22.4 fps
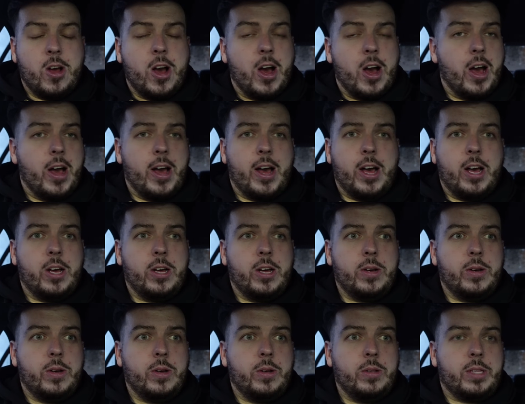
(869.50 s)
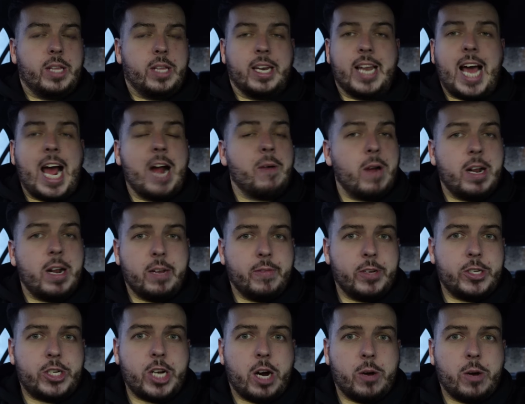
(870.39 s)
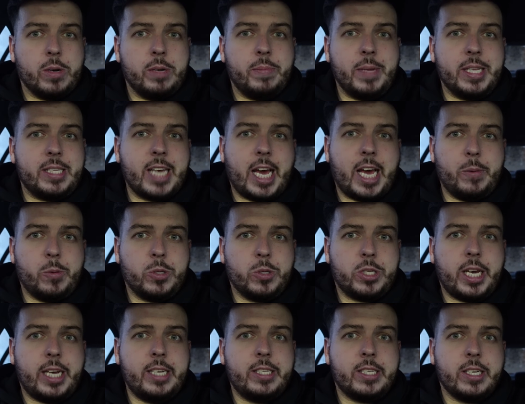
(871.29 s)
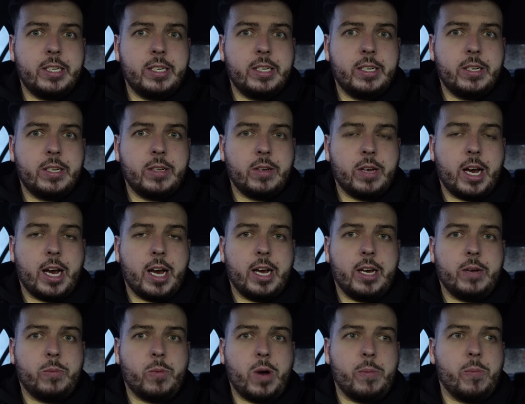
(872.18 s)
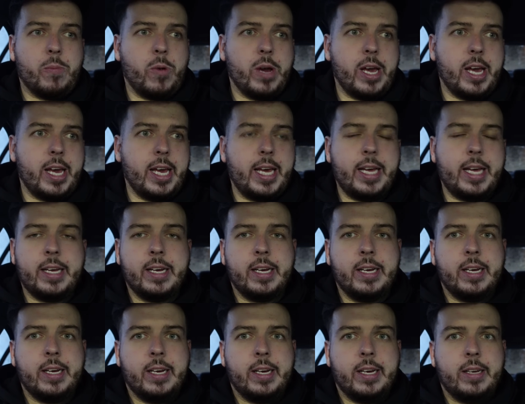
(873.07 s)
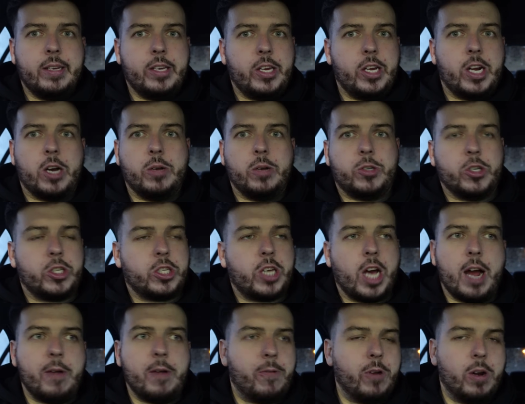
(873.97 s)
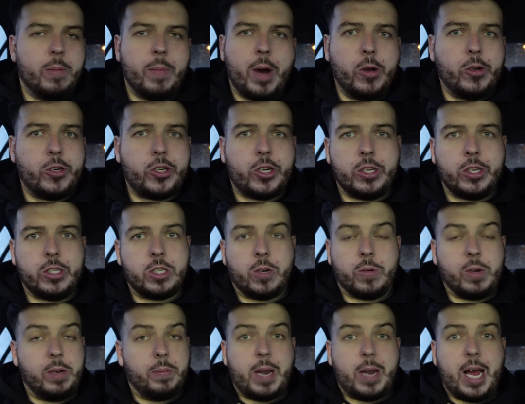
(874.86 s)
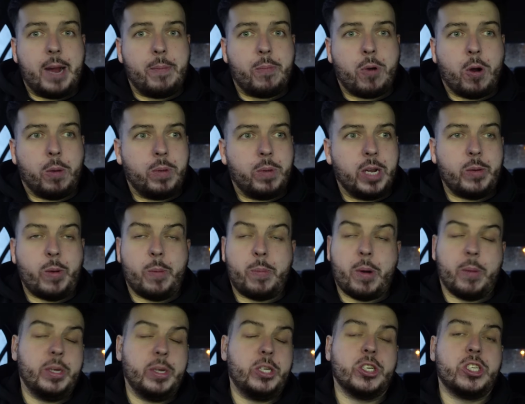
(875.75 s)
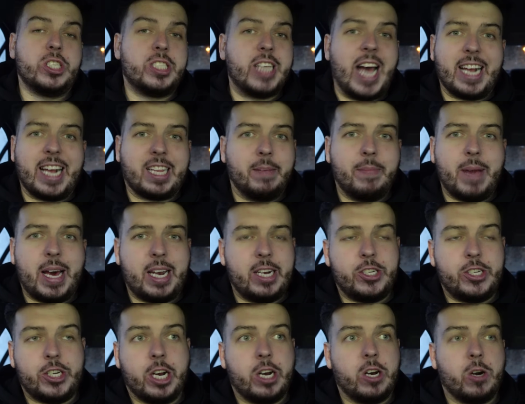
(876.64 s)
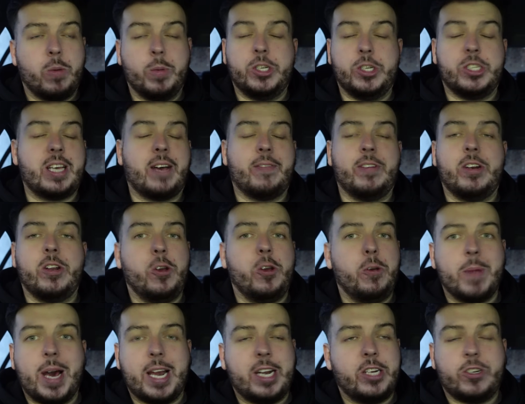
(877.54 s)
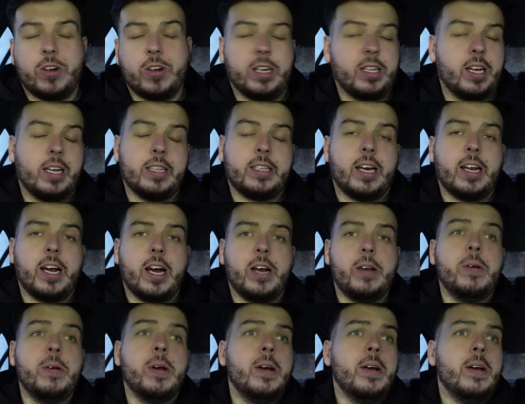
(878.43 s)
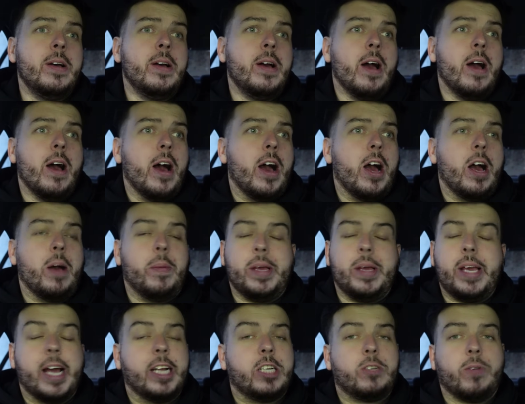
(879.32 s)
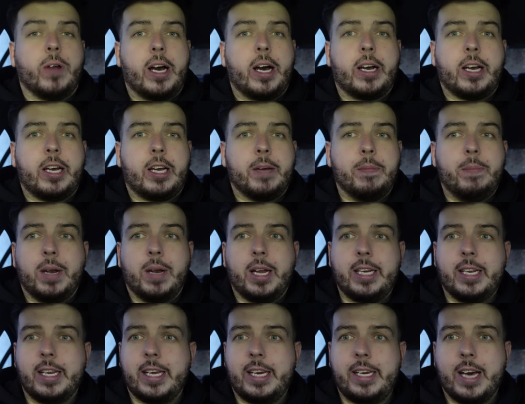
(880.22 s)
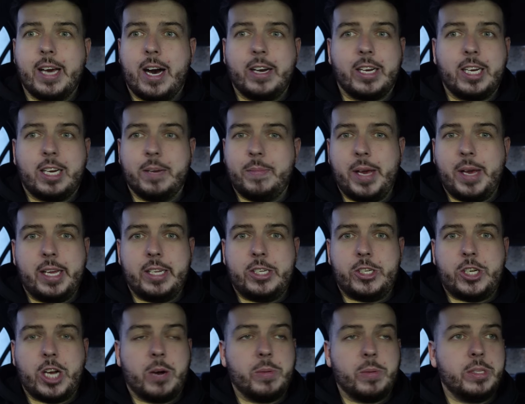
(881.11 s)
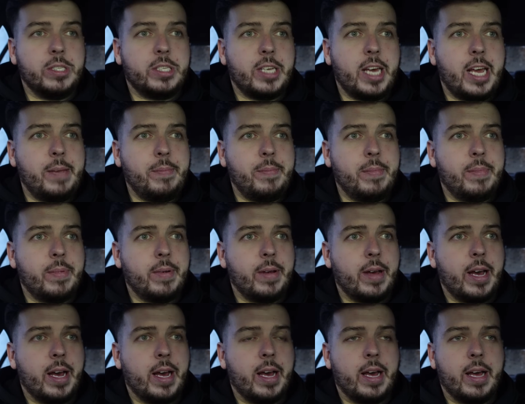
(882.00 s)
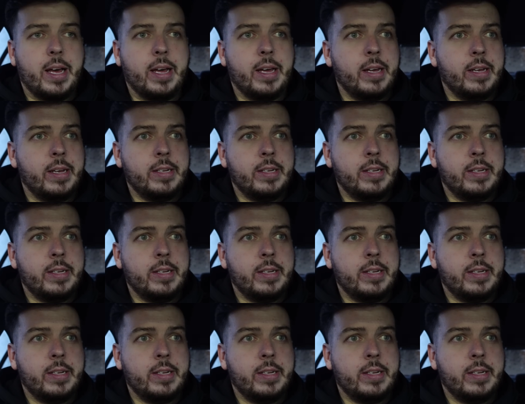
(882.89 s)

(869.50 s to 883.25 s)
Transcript: the latter end of a Charlton mid-table season when we're, you know, just going through the motions, not really playing properly. We probably just sacked the manager or we just have a new manager, I don't know. But yeah, just felt like a completely uncommitted Charlton team. I